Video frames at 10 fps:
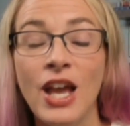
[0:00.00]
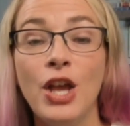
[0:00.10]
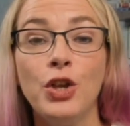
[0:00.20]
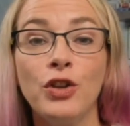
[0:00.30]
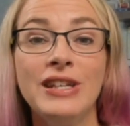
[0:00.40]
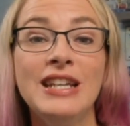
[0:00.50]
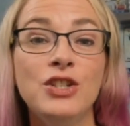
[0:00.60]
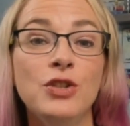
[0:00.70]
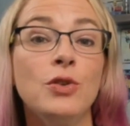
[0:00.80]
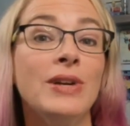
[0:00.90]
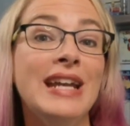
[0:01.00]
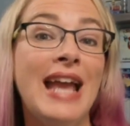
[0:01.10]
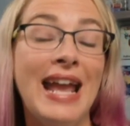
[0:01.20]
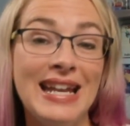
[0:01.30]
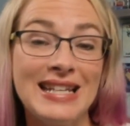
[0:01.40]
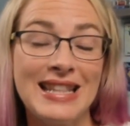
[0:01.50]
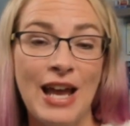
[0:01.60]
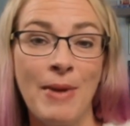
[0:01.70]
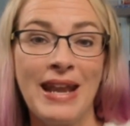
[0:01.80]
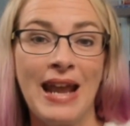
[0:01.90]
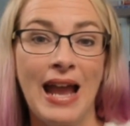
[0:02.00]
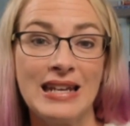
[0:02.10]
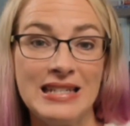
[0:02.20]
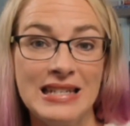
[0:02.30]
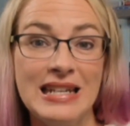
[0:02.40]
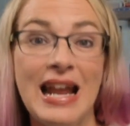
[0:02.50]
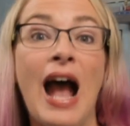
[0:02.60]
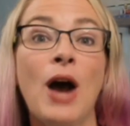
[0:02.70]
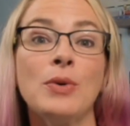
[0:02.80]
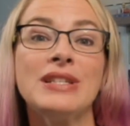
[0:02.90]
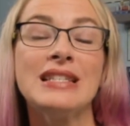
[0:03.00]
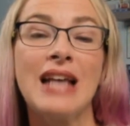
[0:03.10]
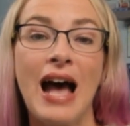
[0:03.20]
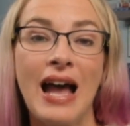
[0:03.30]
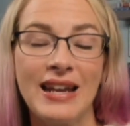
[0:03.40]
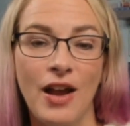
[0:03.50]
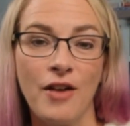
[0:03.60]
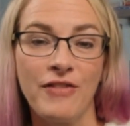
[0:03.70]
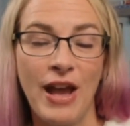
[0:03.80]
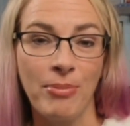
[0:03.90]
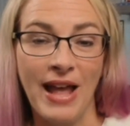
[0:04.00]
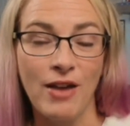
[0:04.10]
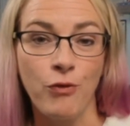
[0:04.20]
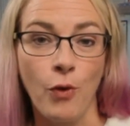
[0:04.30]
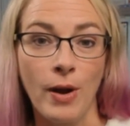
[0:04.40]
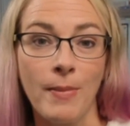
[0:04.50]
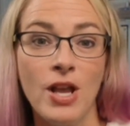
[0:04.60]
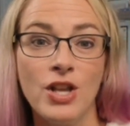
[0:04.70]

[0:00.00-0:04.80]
you'll need to create them an ID outside of that platform.